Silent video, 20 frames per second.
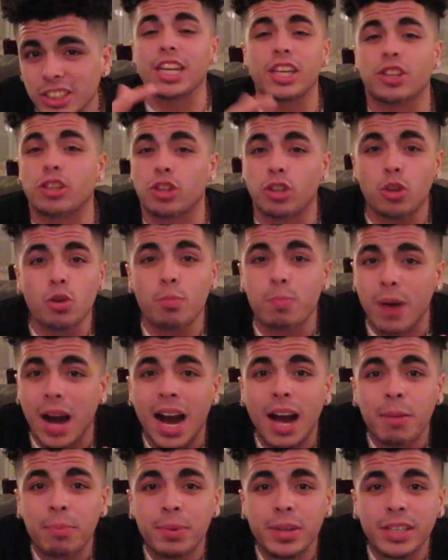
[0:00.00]
either you
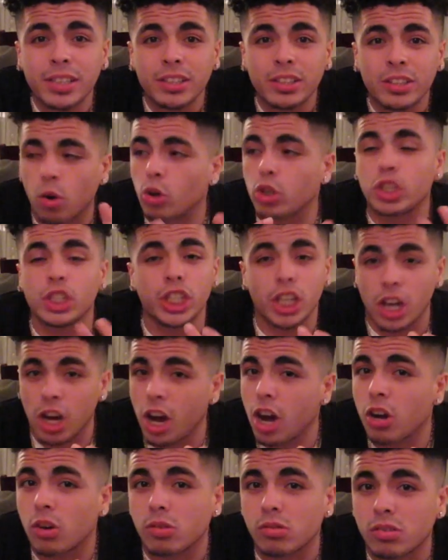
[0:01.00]
popping or she a
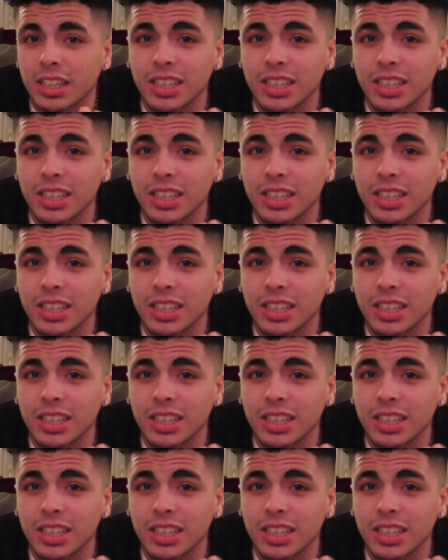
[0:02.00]
hoe.